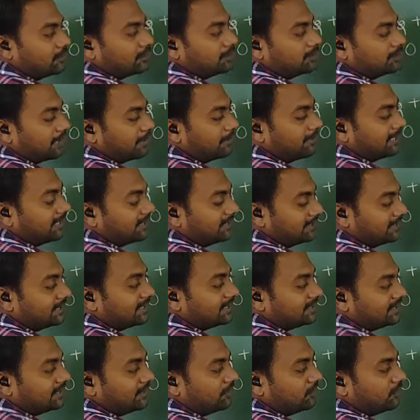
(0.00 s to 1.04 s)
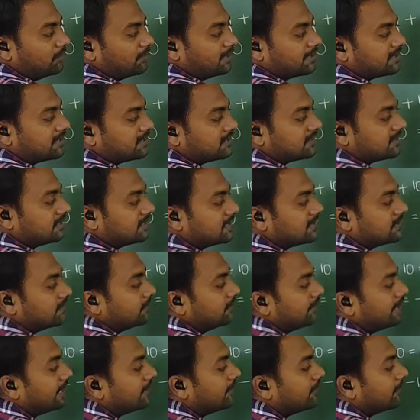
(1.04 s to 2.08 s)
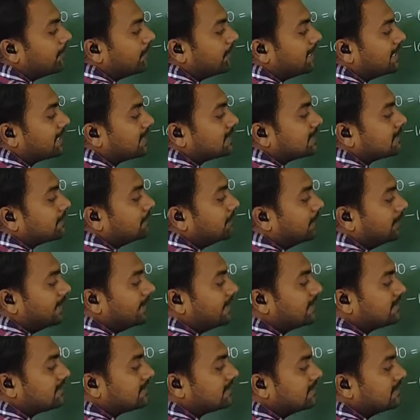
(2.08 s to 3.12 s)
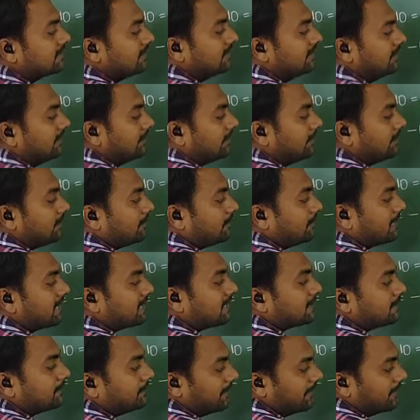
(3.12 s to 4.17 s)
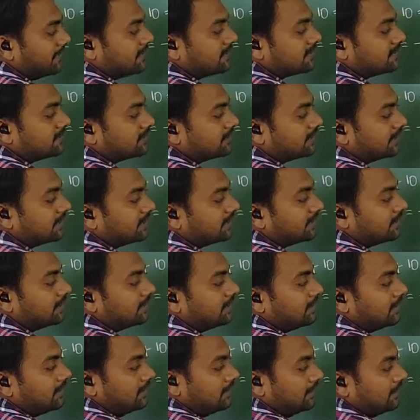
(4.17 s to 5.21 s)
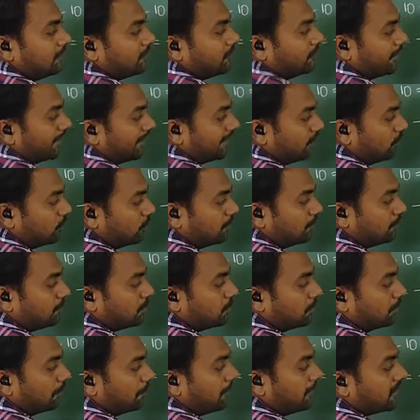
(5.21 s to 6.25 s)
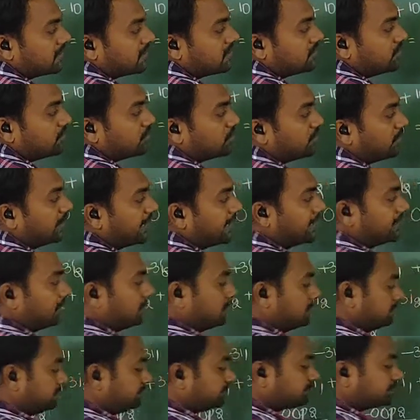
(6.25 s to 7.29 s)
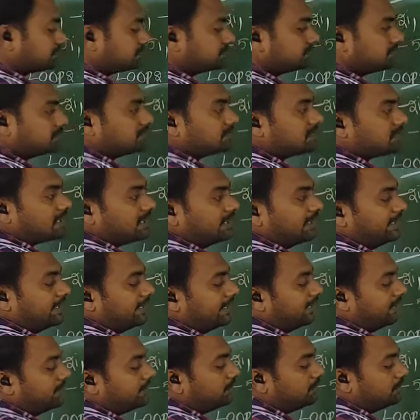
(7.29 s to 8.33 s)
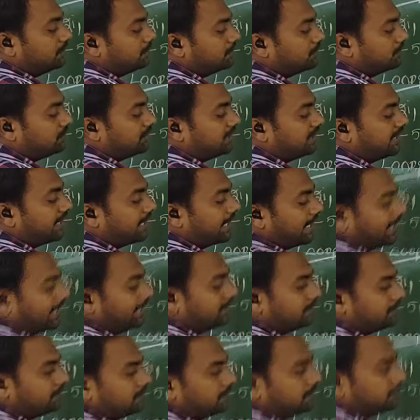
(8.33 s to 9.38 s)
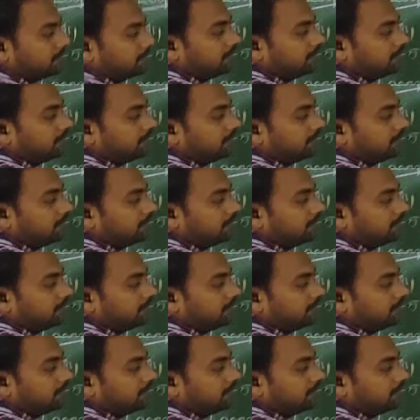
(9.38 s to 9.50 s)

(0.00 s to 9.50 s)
ohm, I mean in the 3 ohm resistors, we have a plus minus, so that for a loop 2, positive to negative, negative 3I2,